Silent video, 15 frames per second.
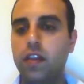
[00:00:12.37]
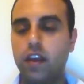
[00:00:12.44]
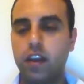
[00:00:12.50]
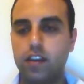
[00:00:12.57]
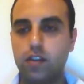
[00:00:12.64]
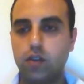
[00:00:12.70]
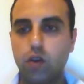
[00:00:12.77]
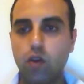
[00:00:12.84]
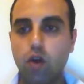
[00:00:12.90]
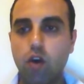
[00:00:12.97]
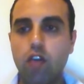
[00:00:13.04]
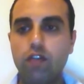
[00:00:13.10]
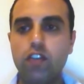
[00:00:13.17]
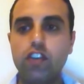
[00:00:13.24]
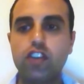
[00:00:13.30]
that is not
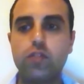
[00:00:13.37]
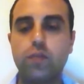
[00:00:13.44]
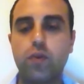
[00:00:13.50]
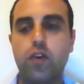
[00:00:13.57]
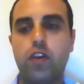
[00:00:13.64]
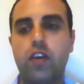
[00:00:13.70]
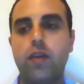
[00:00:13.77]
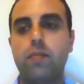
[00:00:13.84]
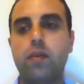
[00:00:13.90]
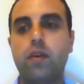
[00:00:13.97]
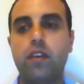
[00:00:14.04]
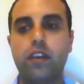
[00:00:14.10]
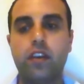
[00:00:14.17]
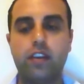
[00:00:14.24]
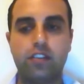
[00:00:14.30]
often spoken
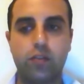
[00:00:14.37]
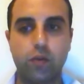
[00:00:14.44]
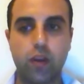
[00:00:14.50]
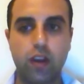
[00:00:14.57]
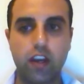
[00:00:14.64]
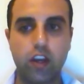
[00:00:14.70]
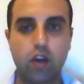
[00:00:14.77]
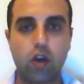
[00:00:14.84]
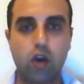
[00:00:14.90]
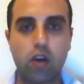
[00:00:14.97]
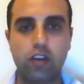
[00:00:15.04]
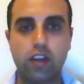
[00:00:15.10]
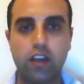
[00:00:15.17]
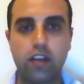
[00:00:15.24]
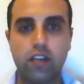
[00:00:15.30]
about in Australian
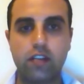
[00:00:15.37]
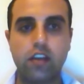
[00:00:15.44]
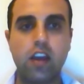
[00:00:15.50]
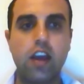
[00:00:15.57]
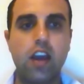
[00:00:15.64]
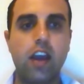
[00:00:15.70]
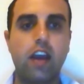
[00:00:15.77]
context,